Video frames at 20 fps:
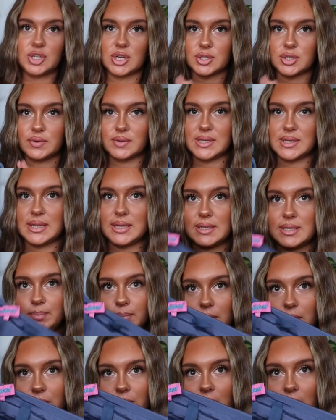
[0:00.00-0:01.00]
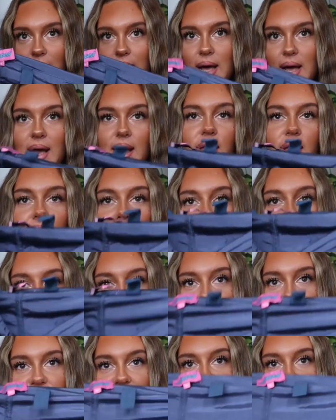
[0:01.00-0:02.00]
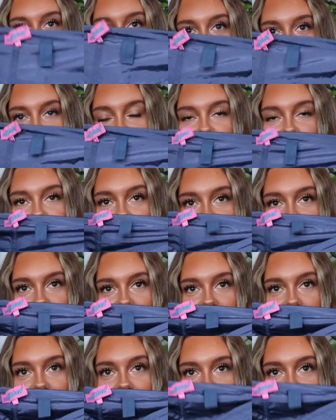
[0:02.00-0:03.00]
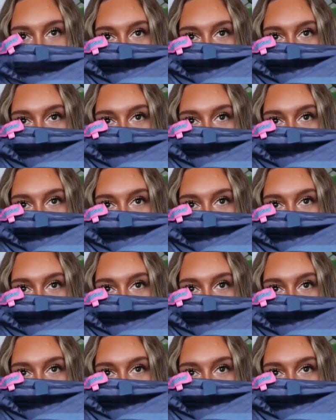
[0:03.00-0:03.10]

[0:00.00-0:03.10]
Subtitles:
just obviously in this blue colour. Fit and everything is the exact